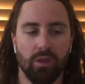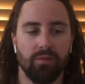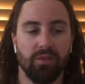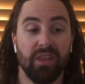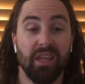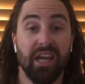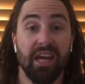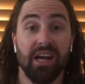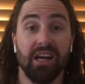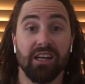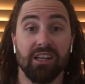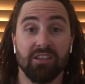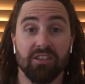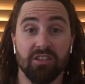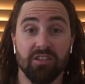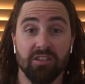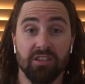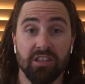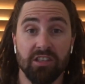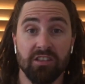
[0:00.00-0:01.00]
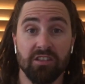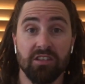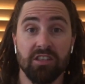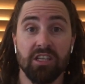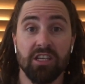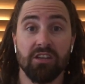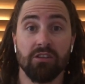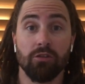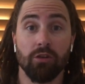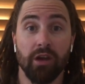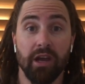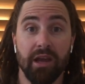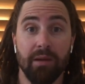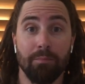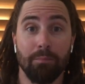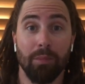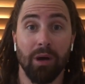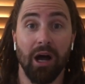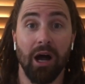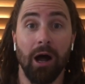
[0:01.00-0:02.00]
Now, it's a 60
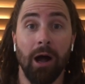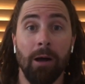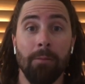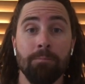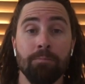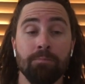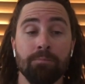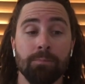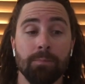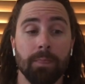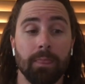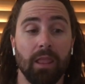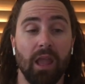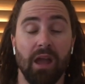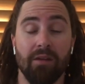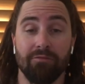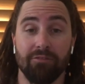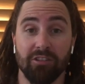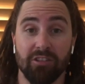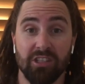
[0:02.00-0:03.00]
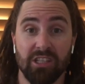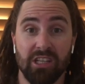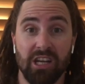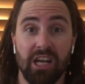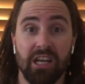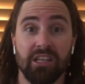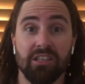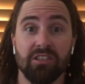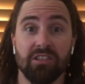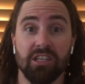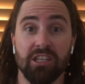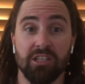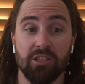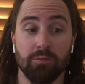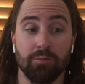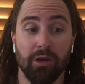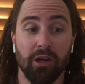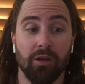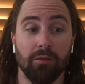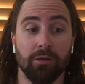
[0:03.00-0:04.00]
gram bar, and for today's
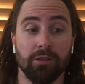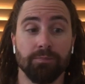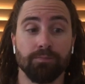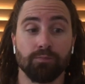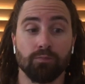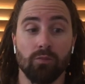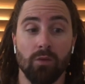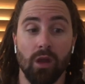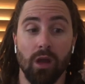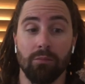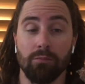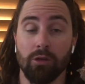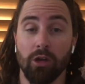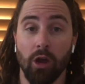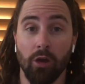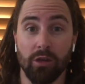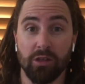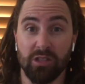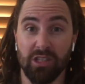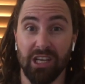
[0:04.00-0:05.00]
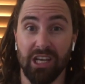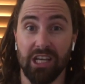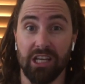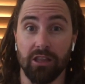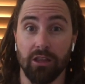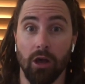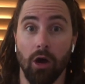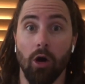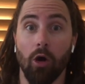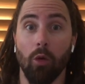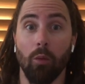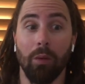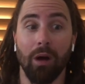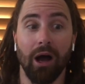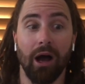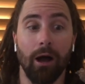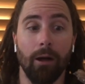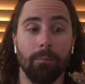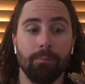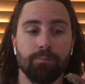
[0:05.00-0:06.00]
experiment, I'm going to eat the whole
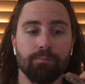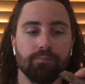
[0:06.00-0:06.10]
bar.